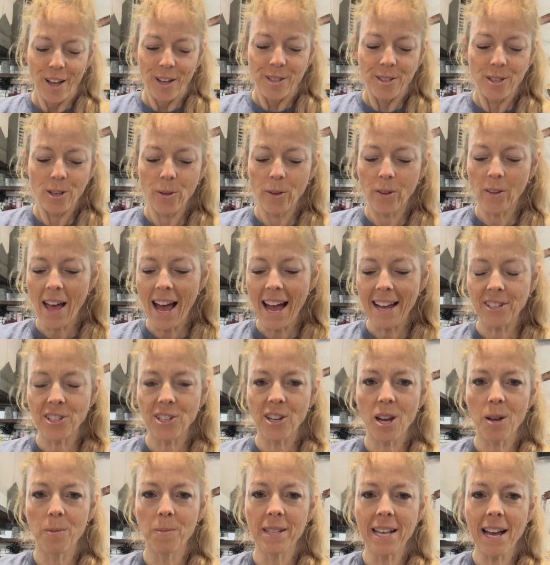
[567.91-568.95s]
So the latch
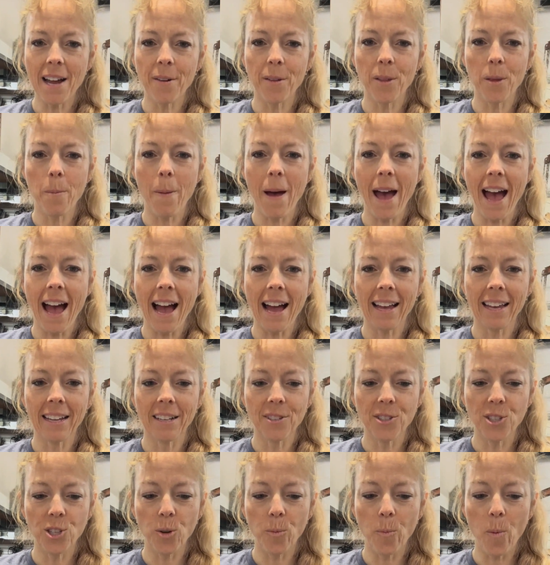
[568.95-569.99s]
comes out of the pack in
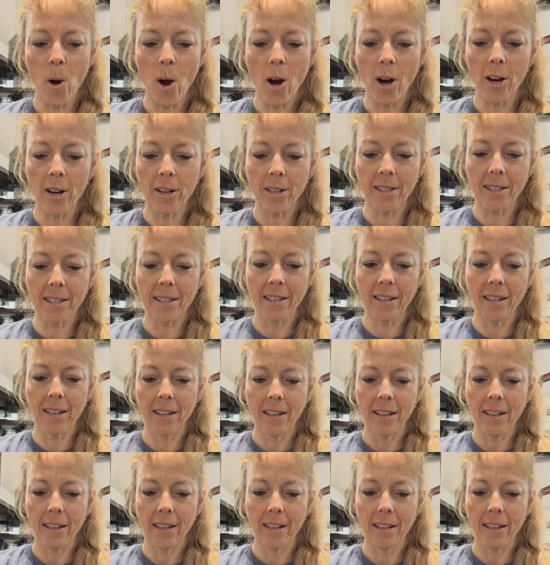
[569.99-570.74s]
2 parts.